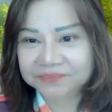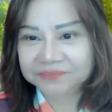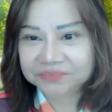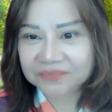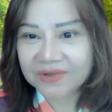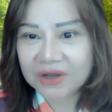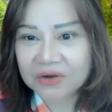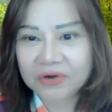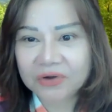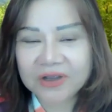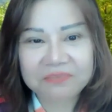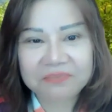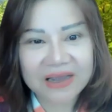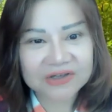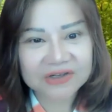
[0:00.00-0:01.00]
now going
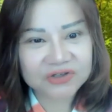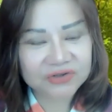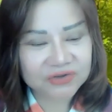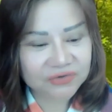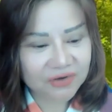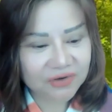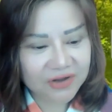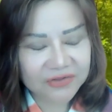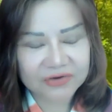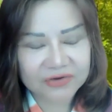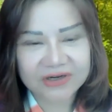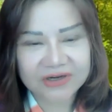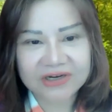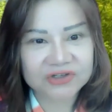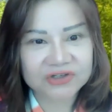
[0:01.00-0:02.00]
back to other
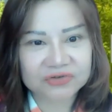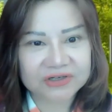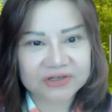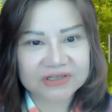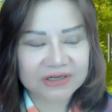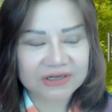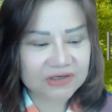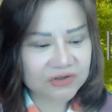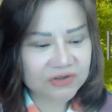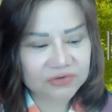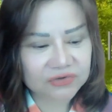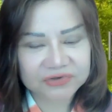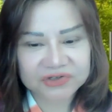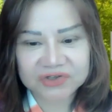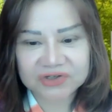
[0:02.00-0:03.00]
industries like
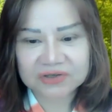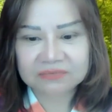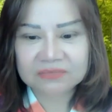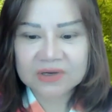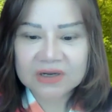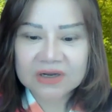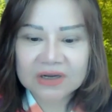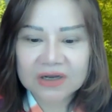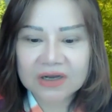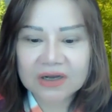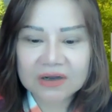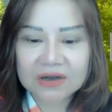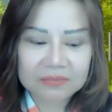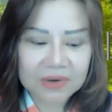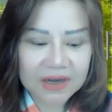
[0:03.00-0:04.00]
tourism,
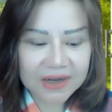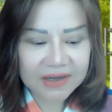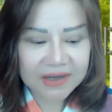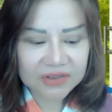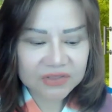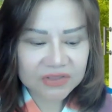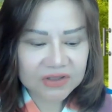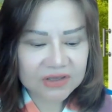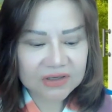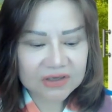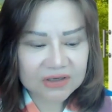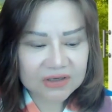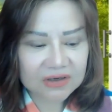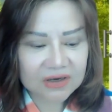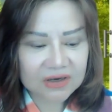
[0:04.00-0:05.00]
I
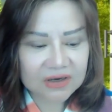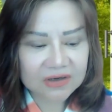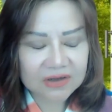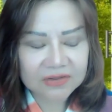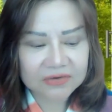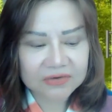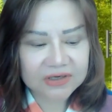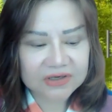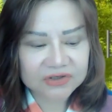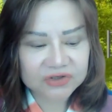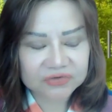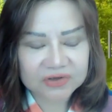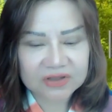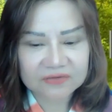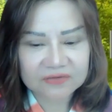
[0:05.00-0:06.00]
think another
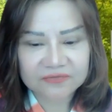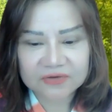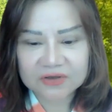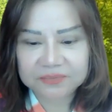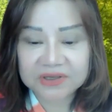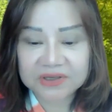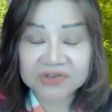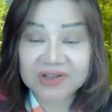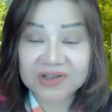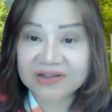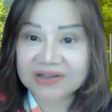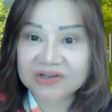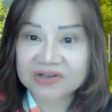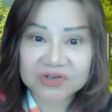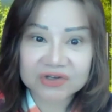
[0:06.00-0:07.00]
industry in the Philippines that
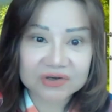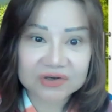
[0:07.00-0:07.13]
is